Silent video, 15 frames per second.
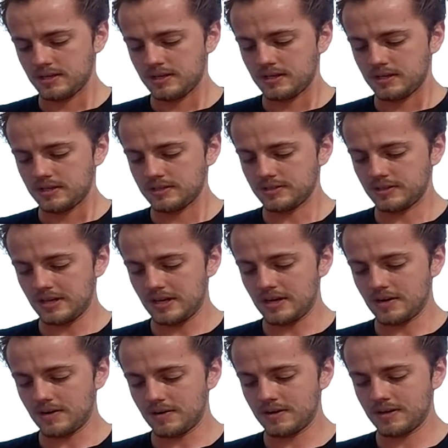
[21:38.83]
So now
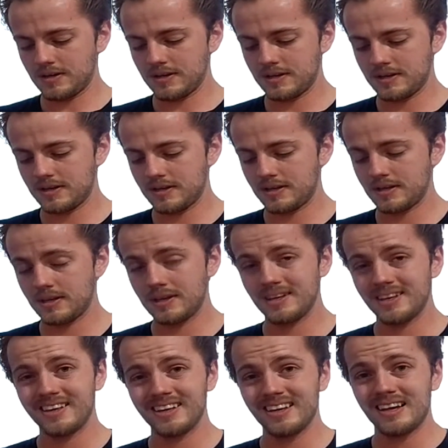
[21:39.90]

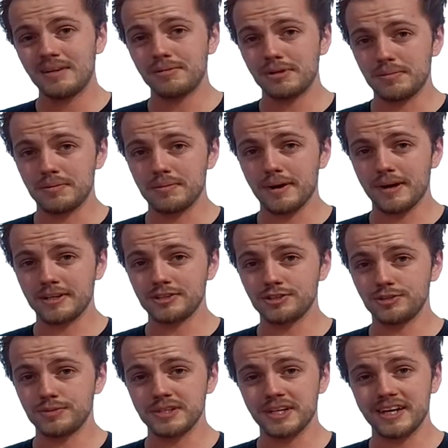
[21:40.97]
my upper body's super
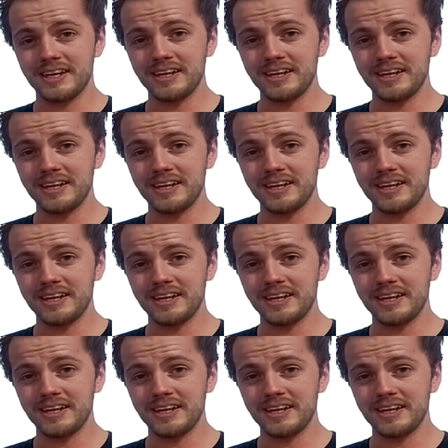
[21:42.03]
tight.